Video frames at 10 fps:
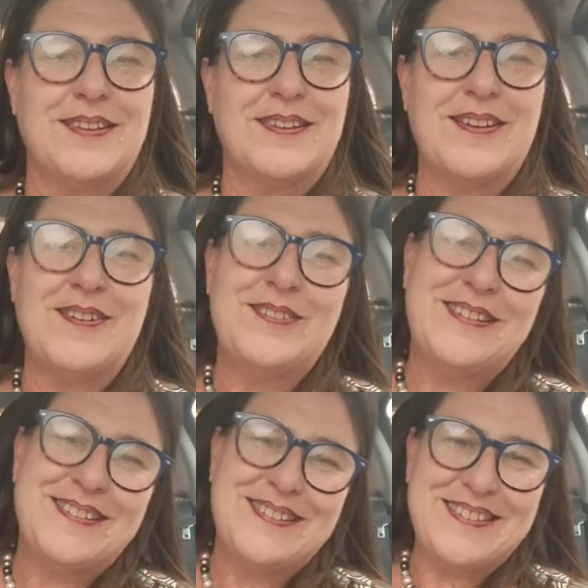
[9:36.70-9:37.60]
Oh,
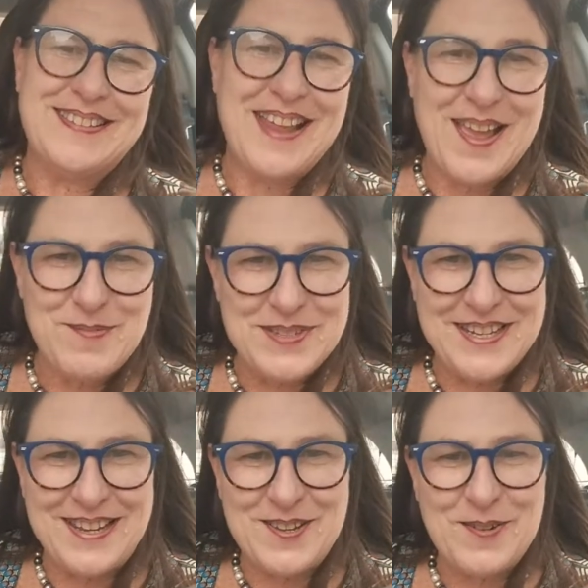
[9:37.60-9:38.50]
Tam G,
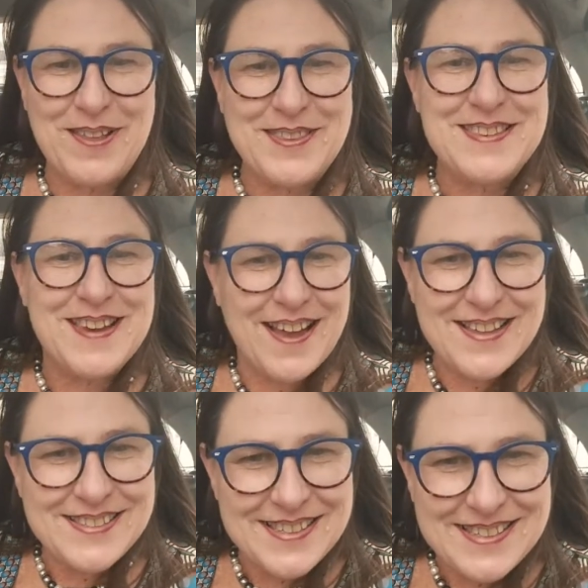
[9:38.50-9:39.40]
you are the
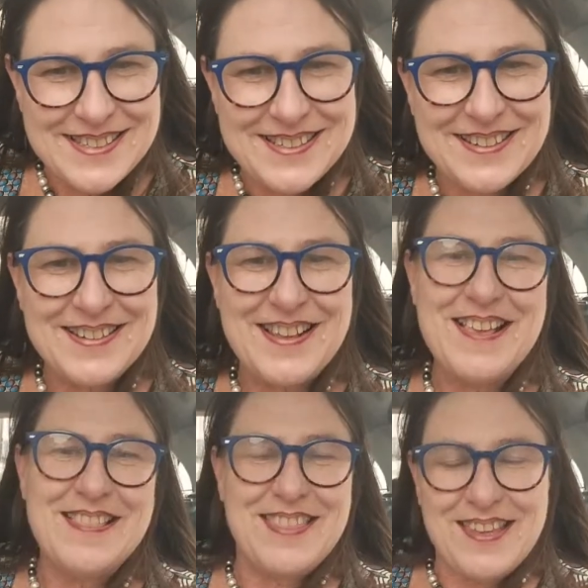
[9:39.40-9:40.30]
nicest.
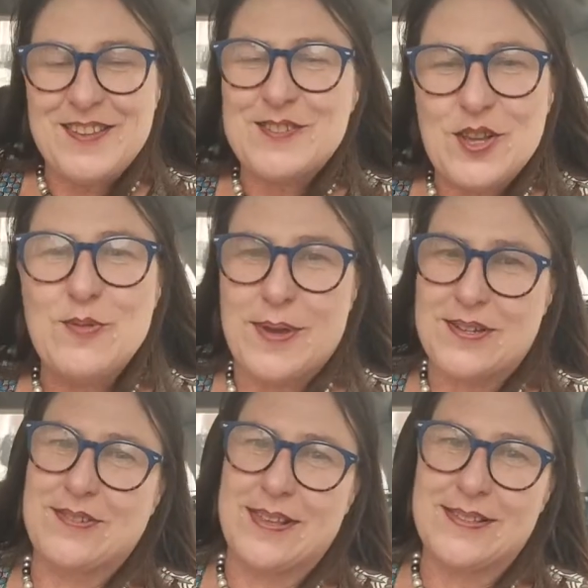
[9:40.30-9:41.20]
Thank you so much
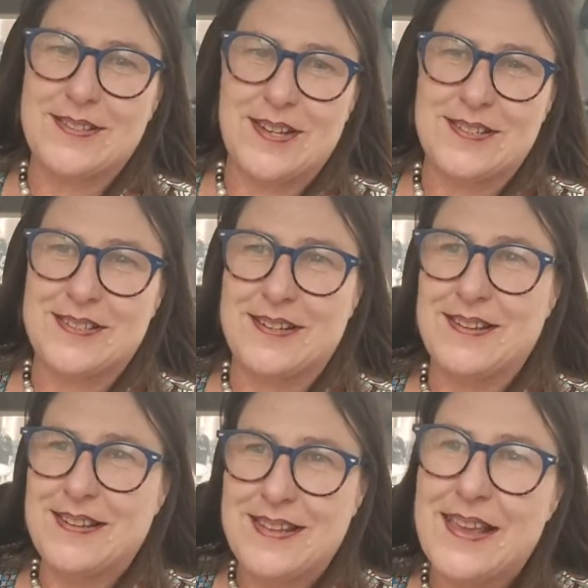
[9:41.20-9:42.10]
for that
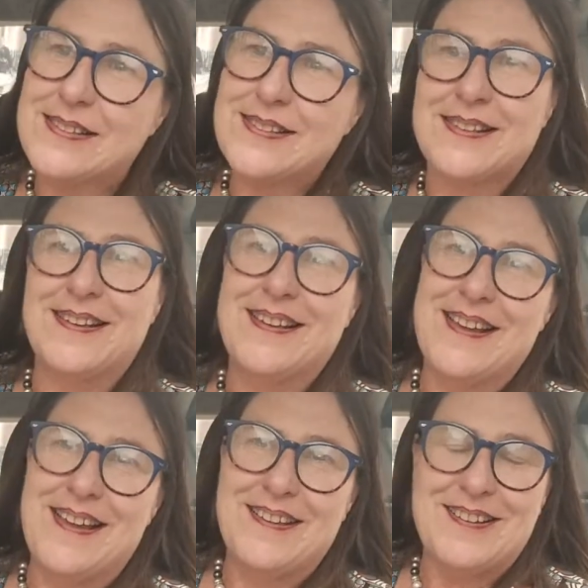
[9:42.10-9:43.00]
suggestion. Yes.
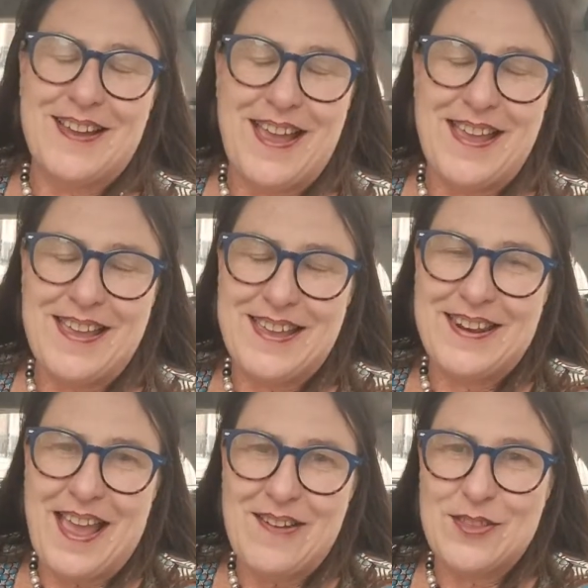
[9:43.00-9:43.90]

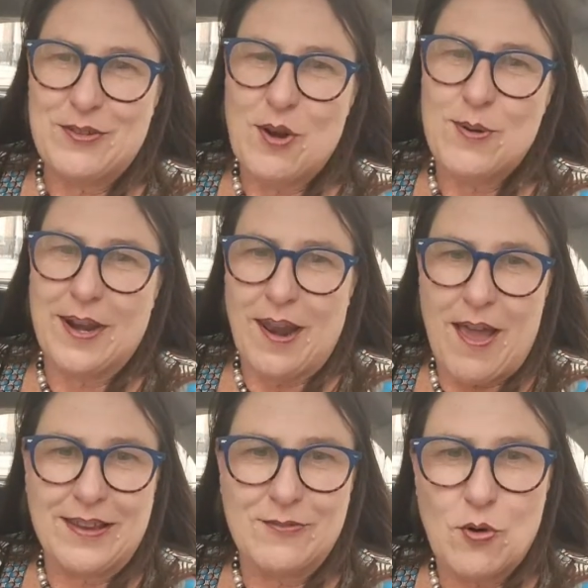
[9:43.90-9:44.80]
Have it thrown a
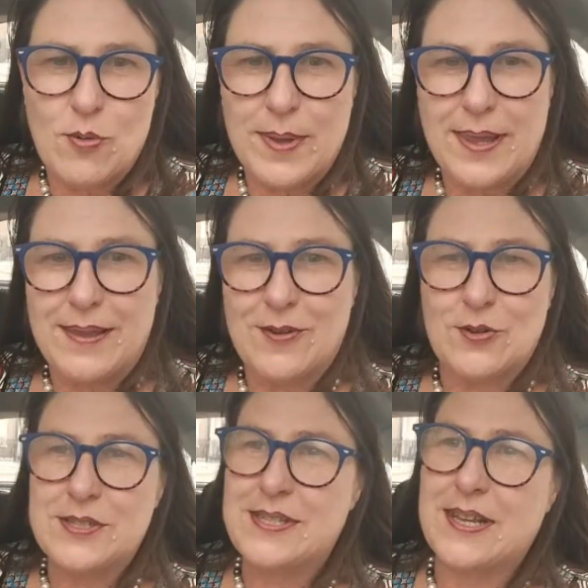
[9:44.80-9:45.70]
like for me, or
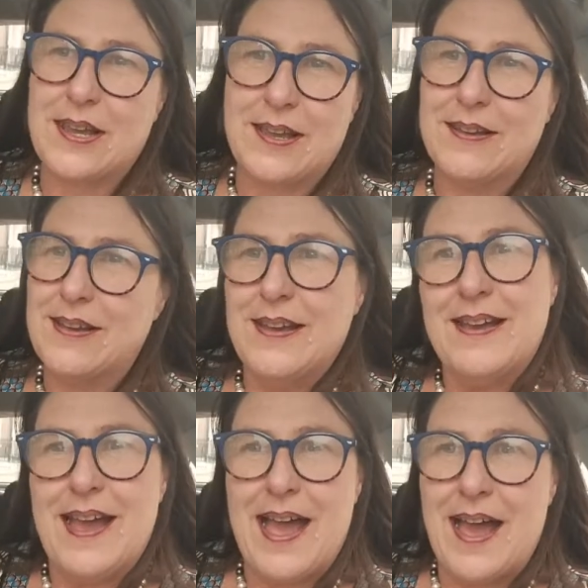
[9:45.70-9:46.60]
stick a
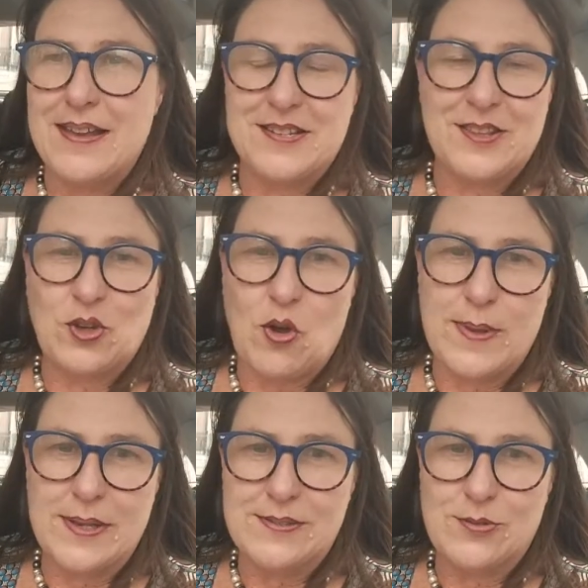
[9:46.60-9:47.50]
heart in the
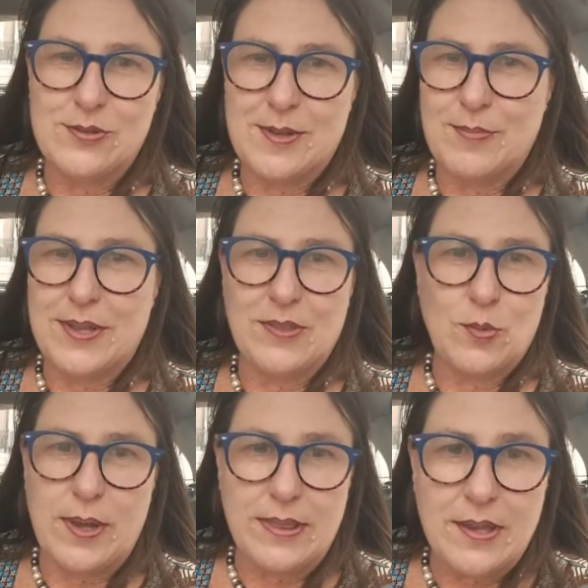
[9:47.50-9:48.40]
comments or something the
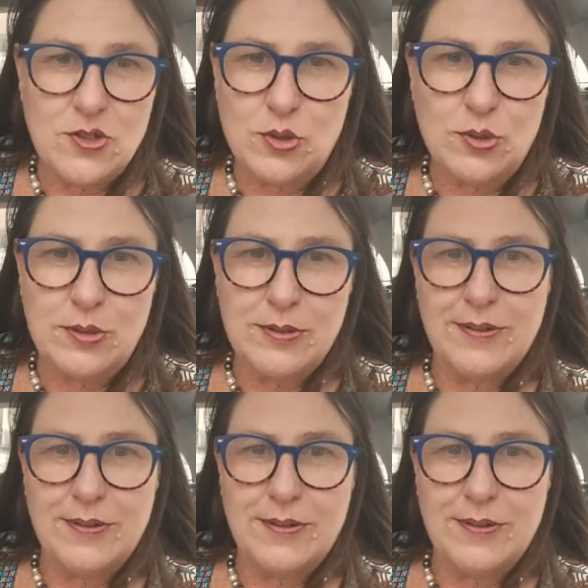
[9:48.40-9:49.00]
way they do.